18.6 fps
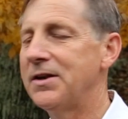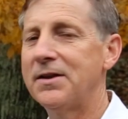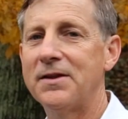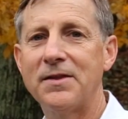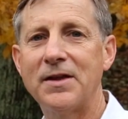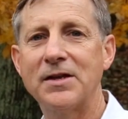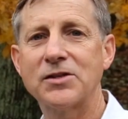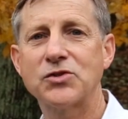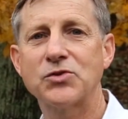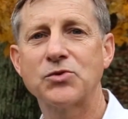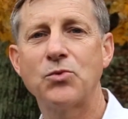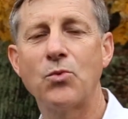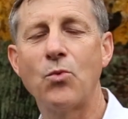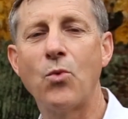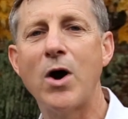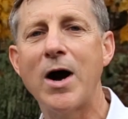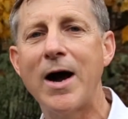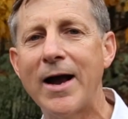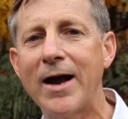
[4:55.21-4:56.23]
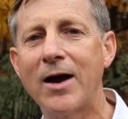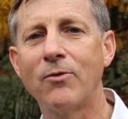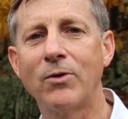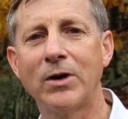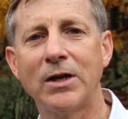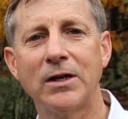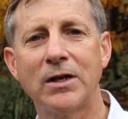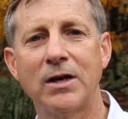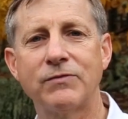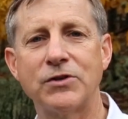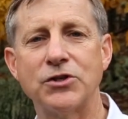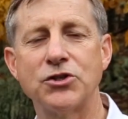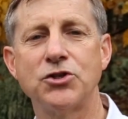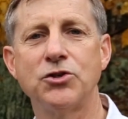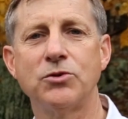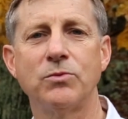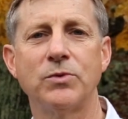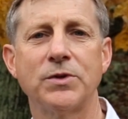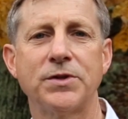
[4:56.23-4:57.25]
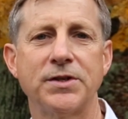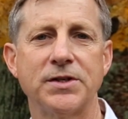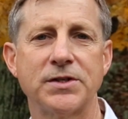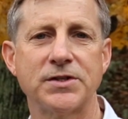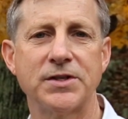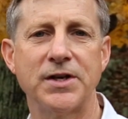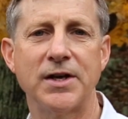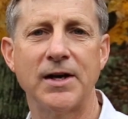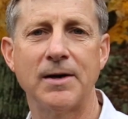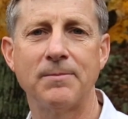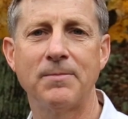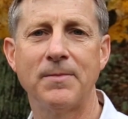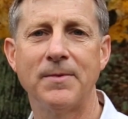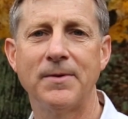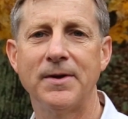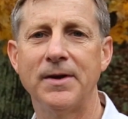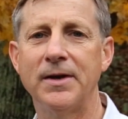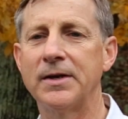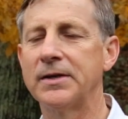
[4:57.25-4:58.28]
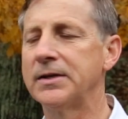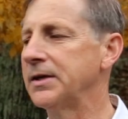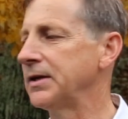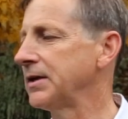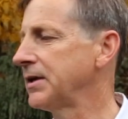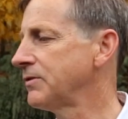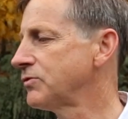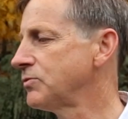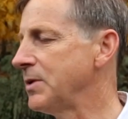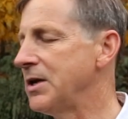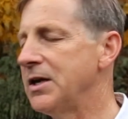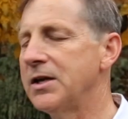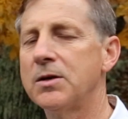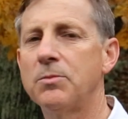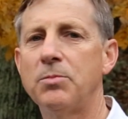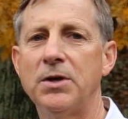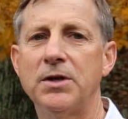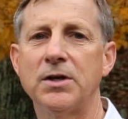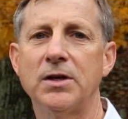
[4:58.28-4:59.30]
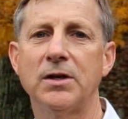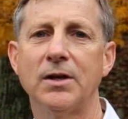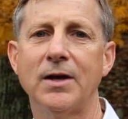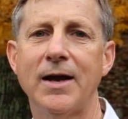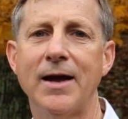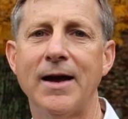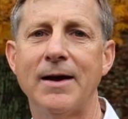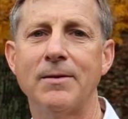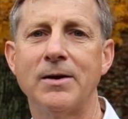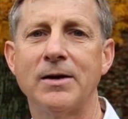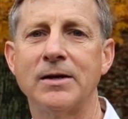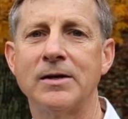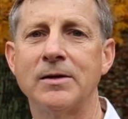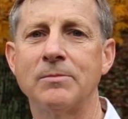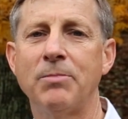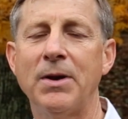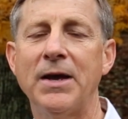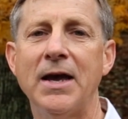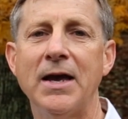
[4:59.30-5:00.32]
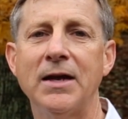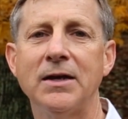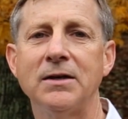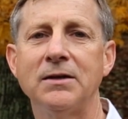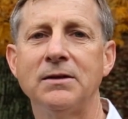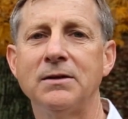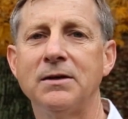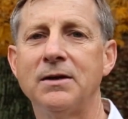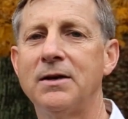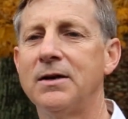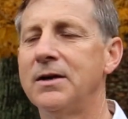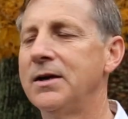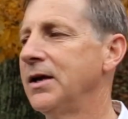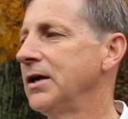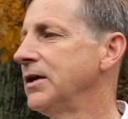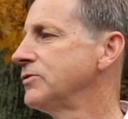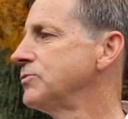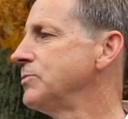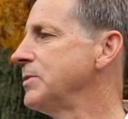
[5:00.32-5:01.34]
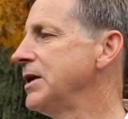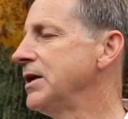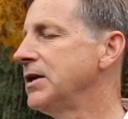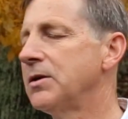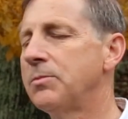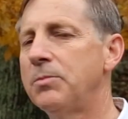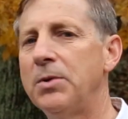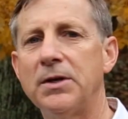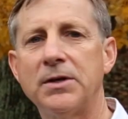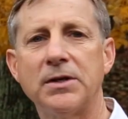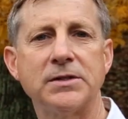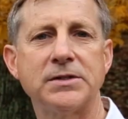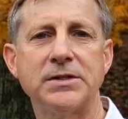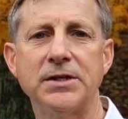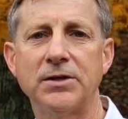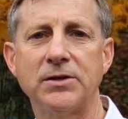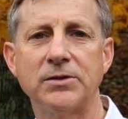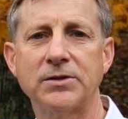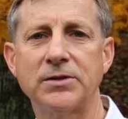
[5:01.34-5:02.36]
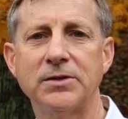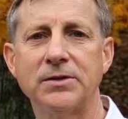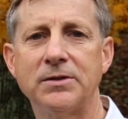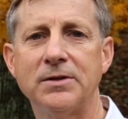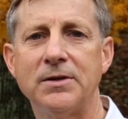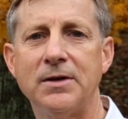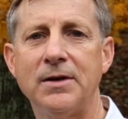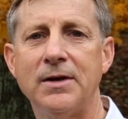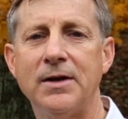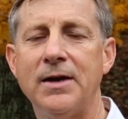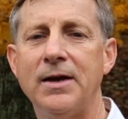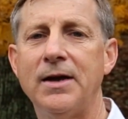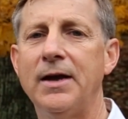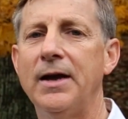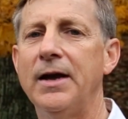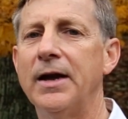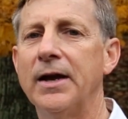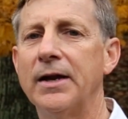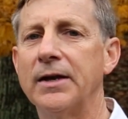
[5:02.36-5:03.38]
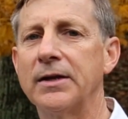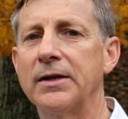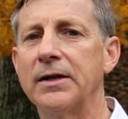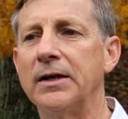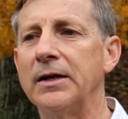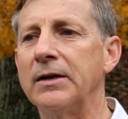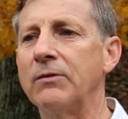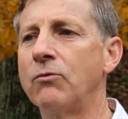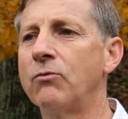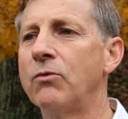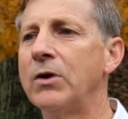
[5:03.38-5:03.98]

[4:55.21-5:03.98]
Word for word: it. That's why I really love to shoot with this setup. It uh, gives me independent uh, panning, it gives me independent tilt, and uh,